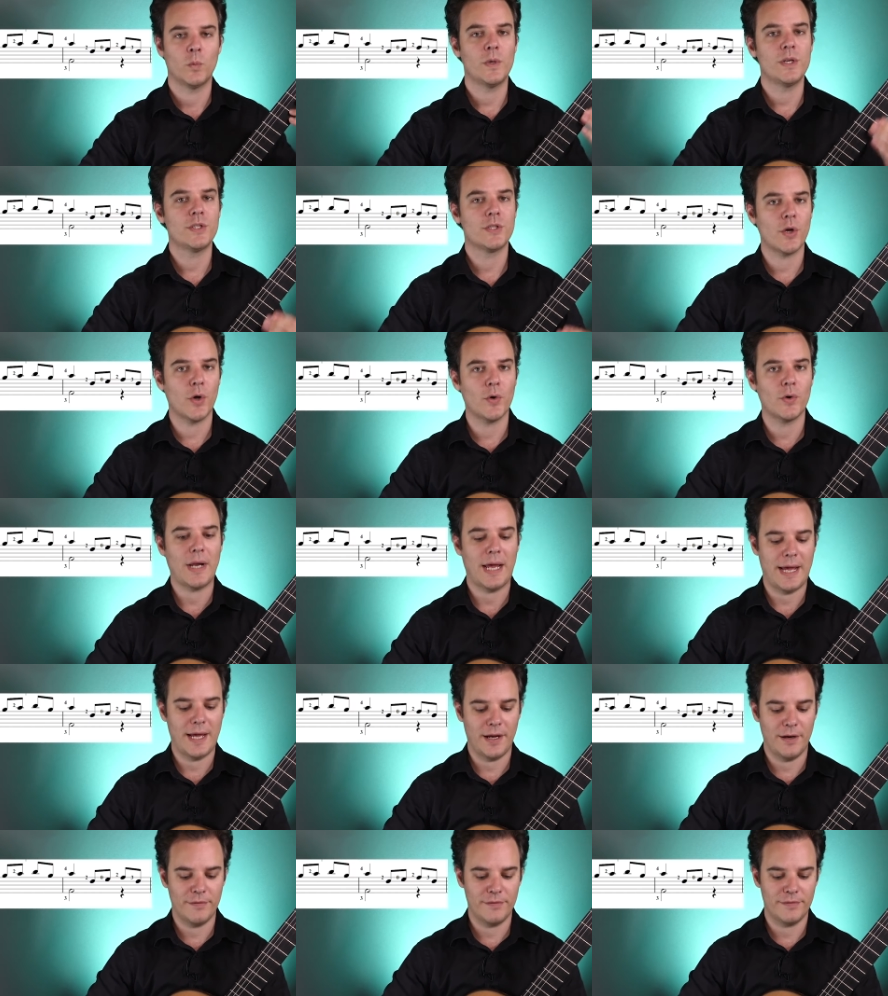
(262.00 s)
we don't
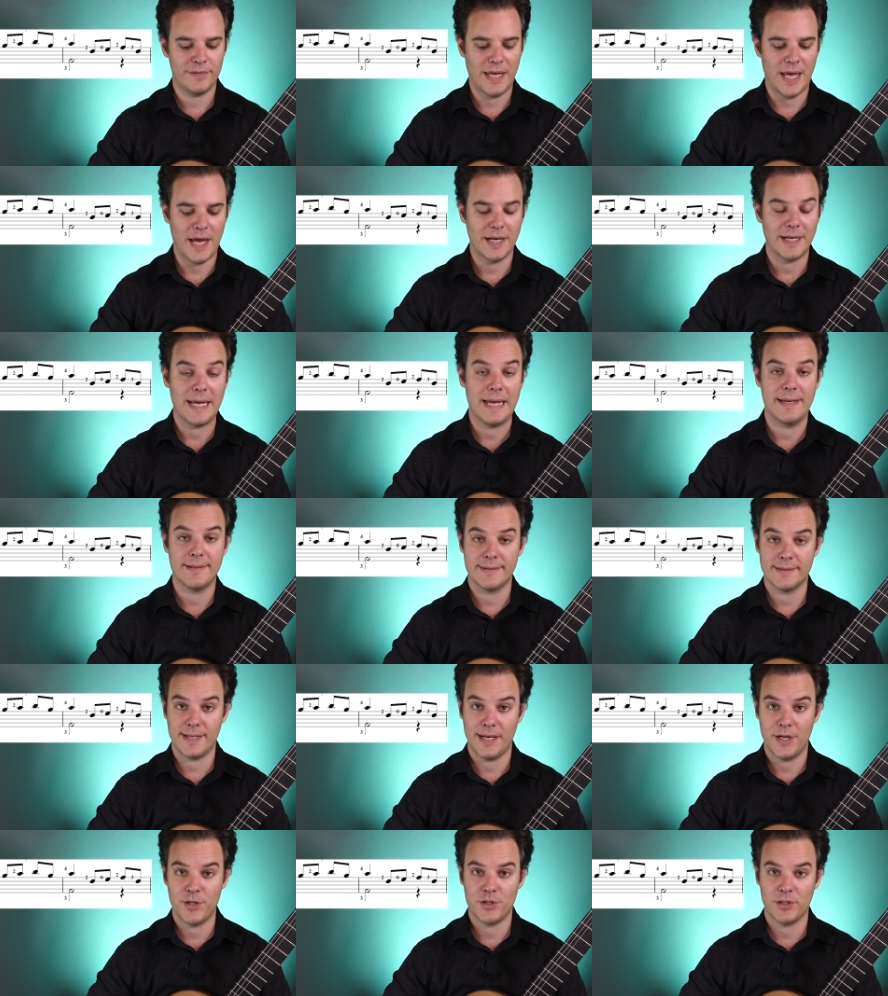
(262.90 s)
have that
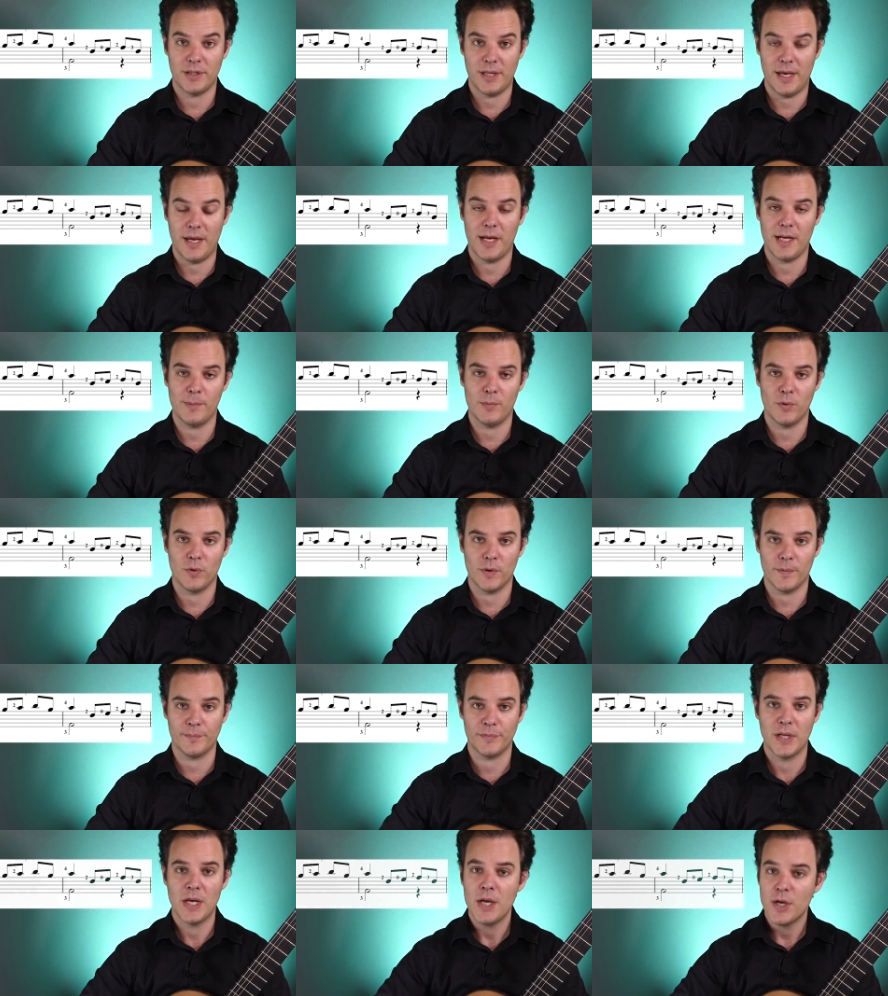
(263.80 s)
hesitation there anymore.